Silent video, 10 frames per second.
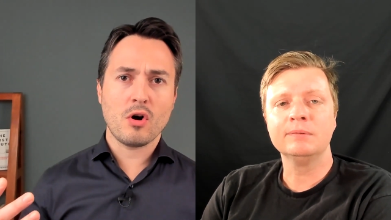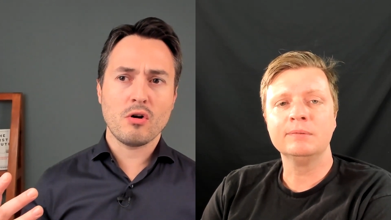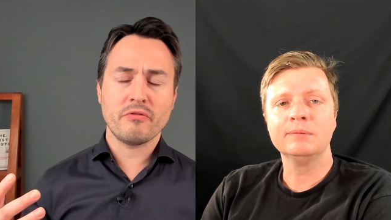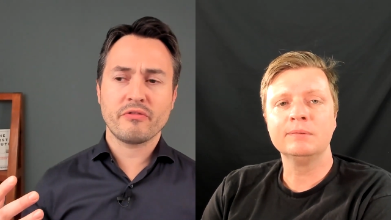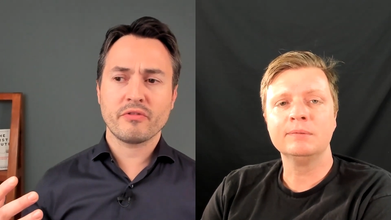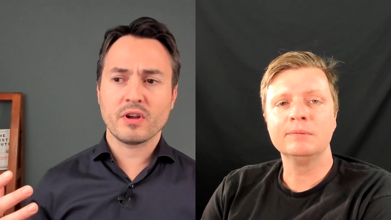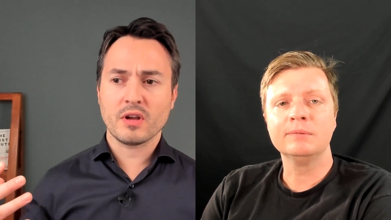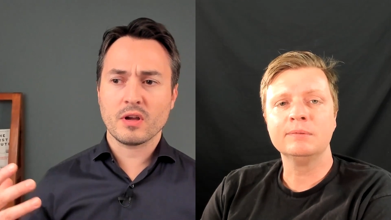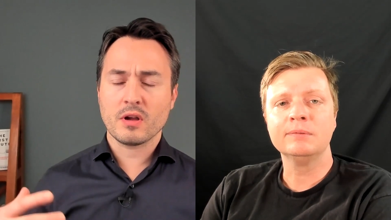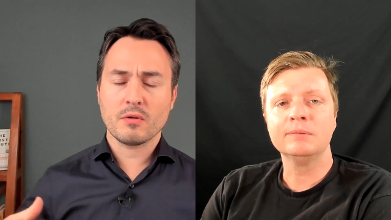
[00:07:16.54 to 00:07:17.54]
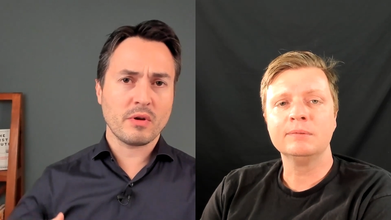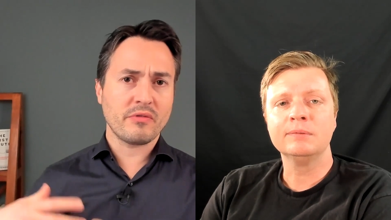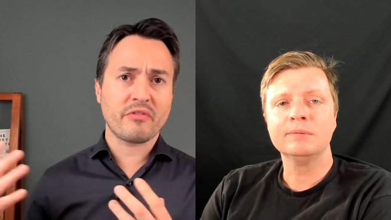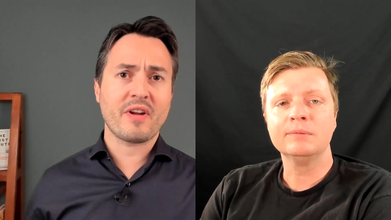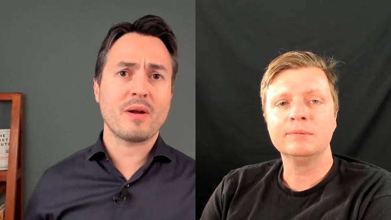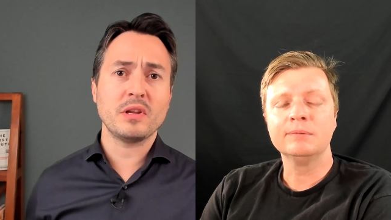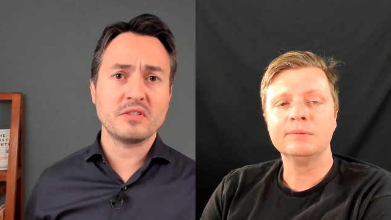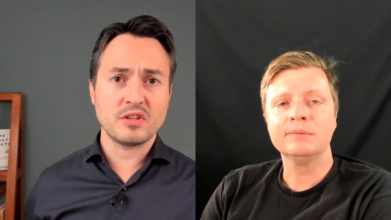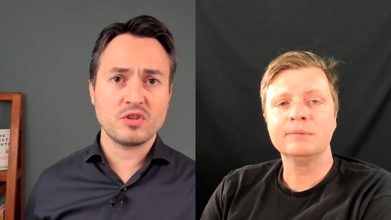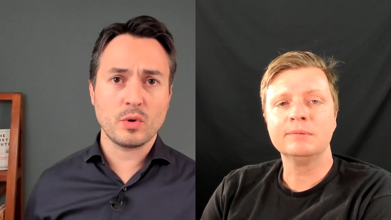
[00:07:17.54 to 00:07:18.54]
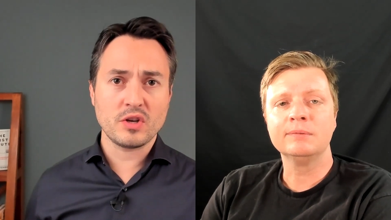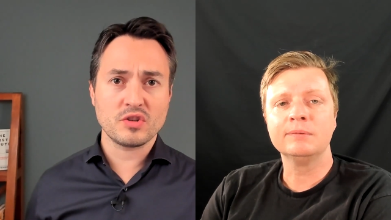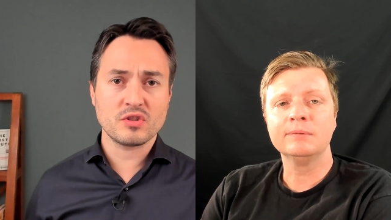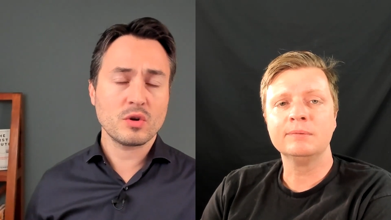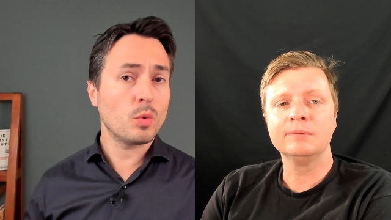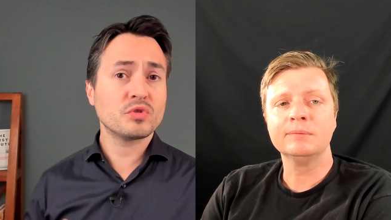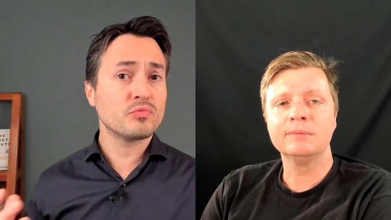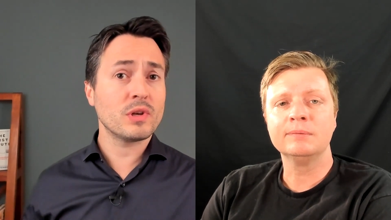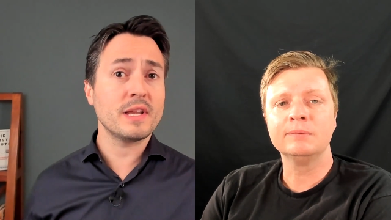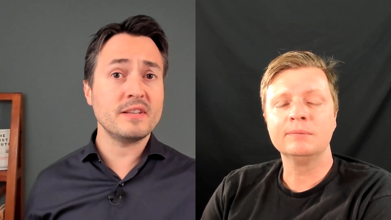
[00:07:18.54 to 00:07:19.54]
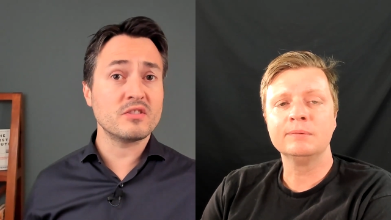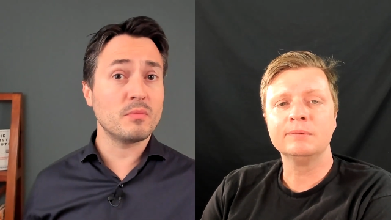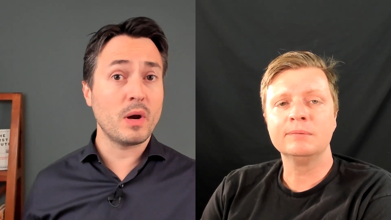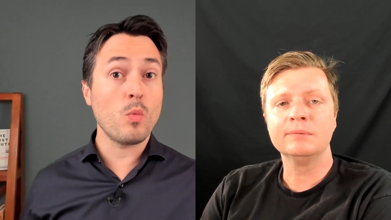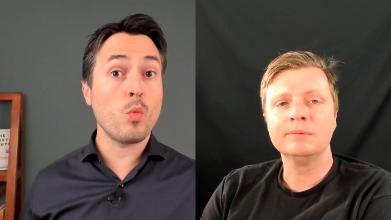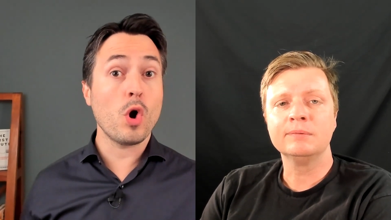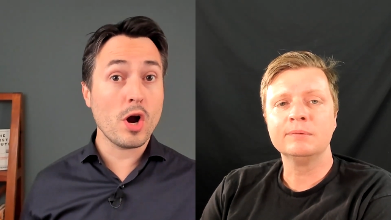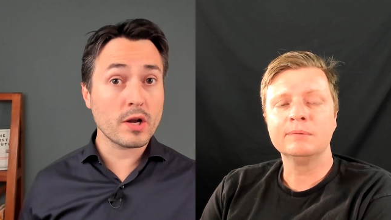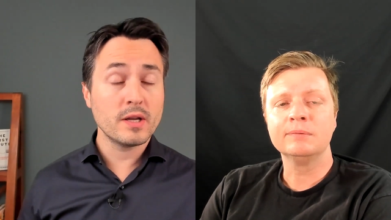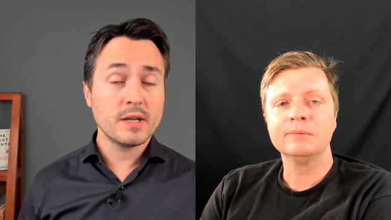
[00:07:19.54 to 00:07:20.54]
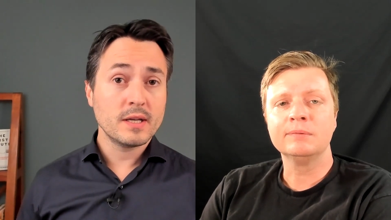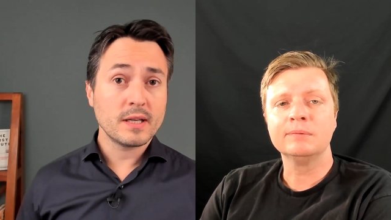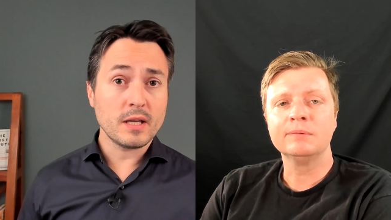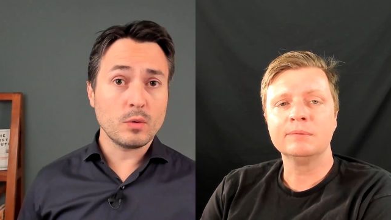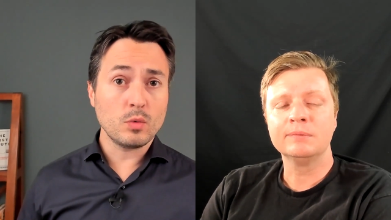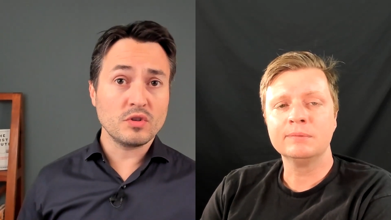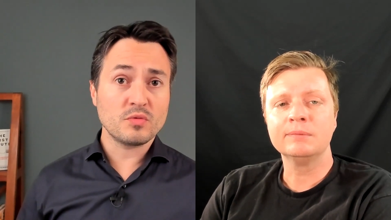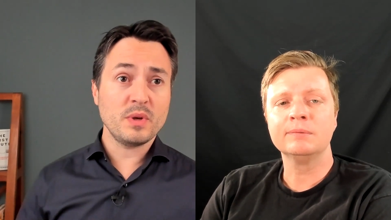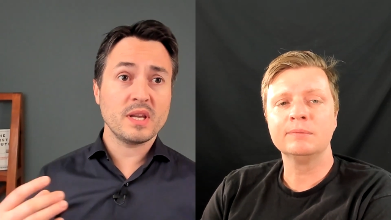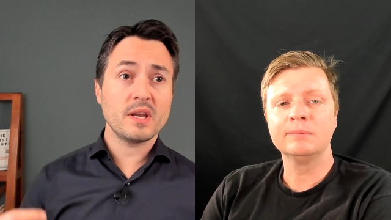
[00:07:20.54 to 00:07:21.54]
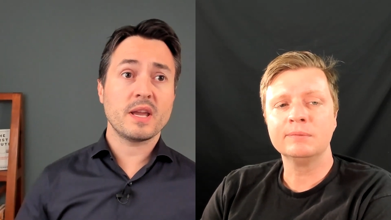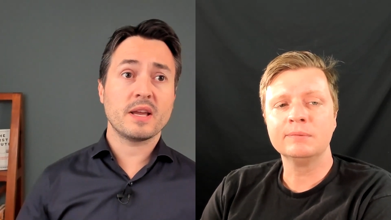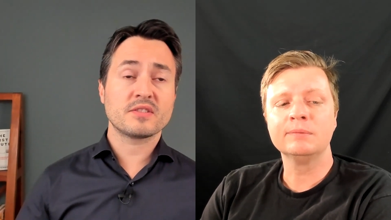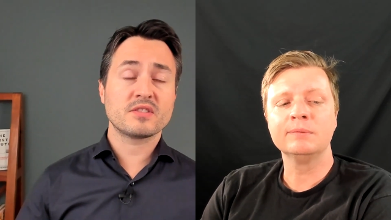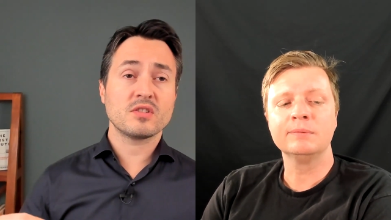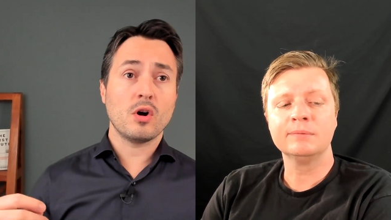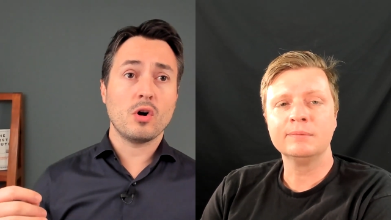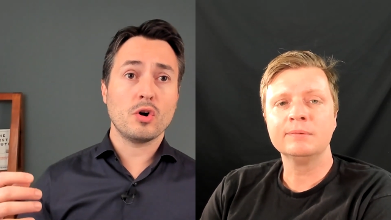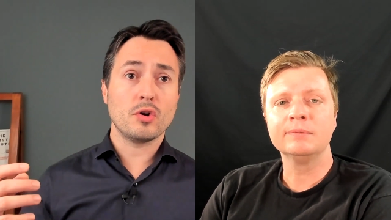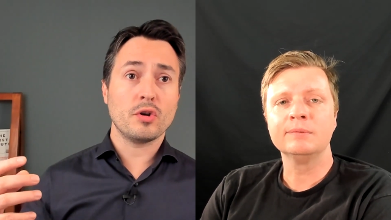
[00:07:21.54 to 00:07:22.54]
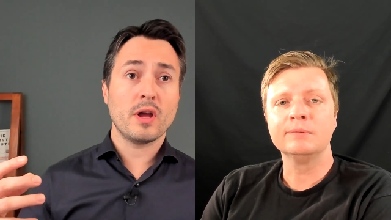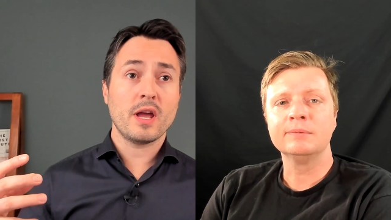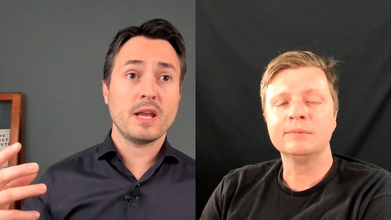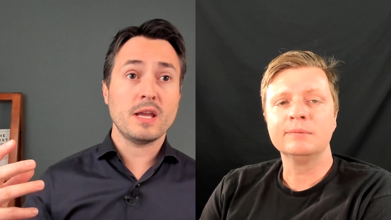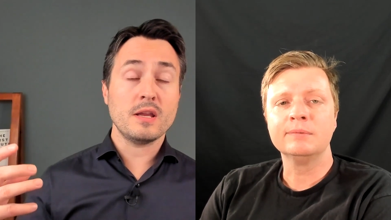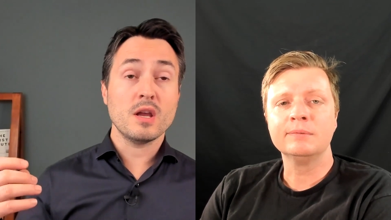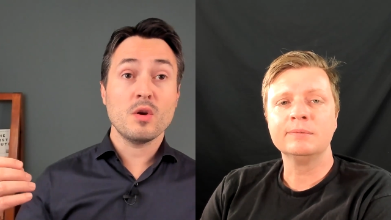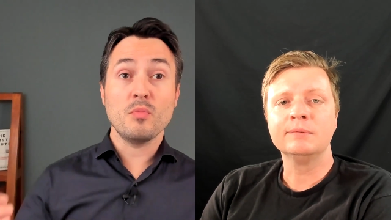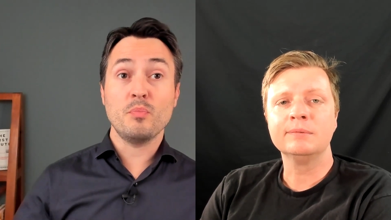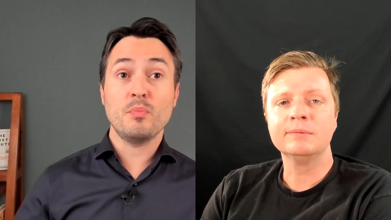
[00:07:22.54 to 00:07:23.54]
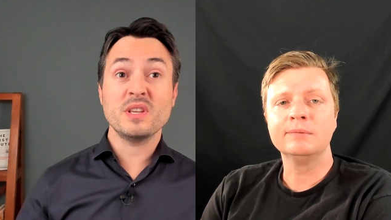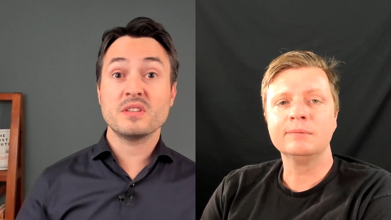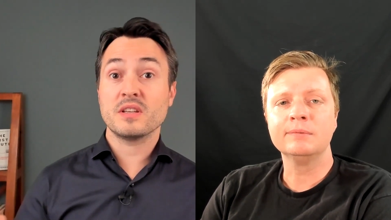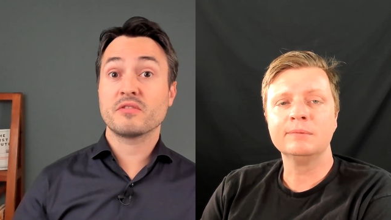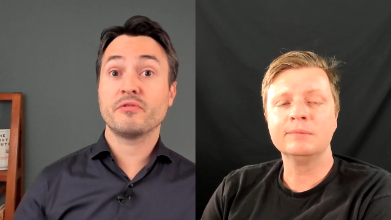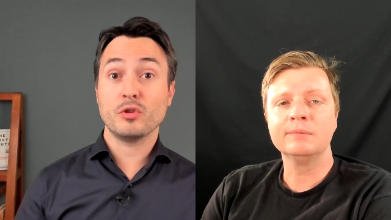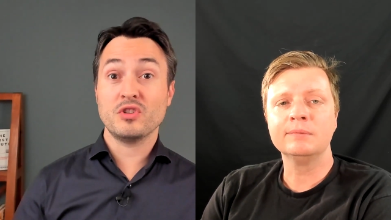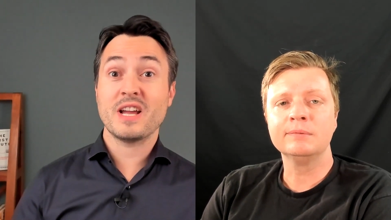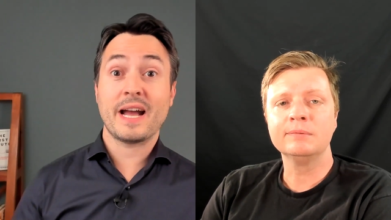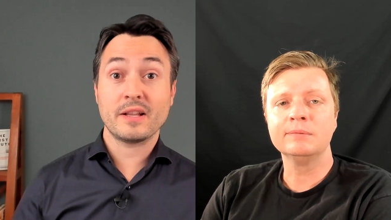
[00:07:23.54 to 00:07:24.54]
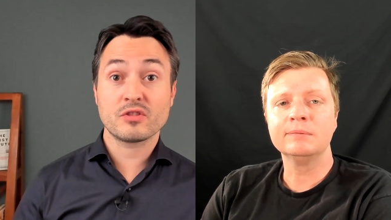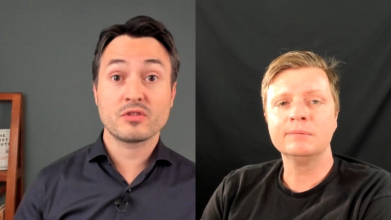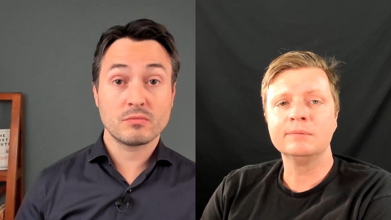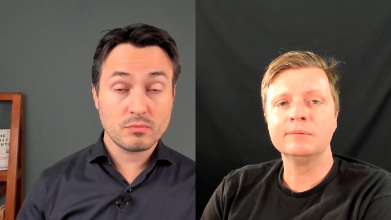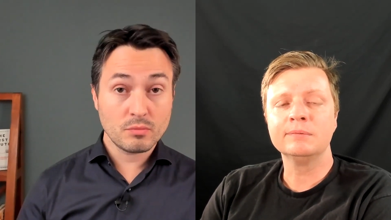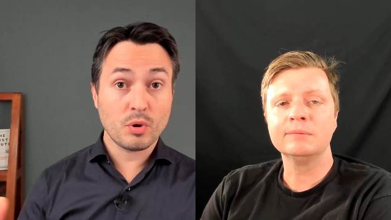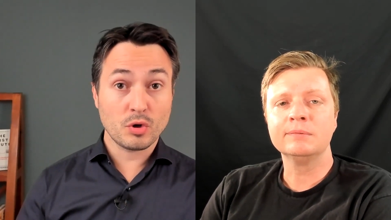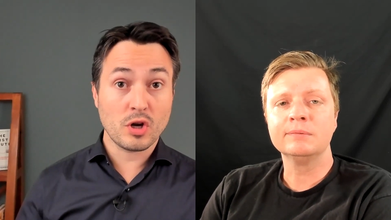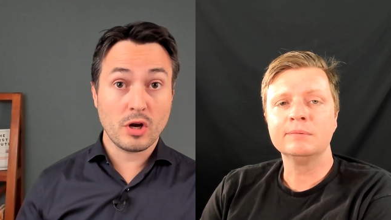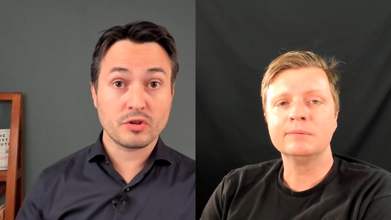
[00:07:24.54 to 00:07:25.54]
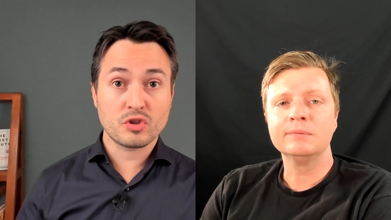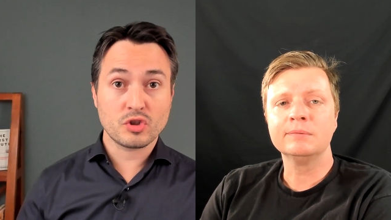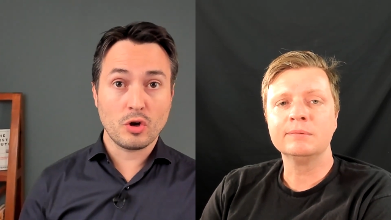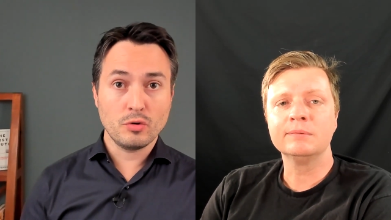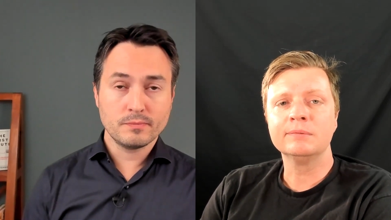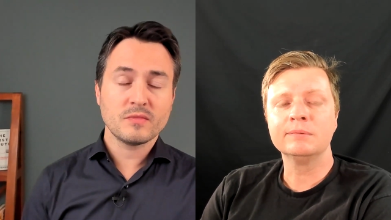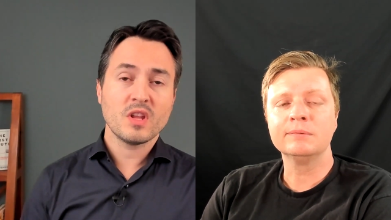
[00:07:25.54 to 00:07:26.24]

Speaker 1: of uh, of a family situation. So it wasn't related to my work. It was being a guest on a business for dads podcast show,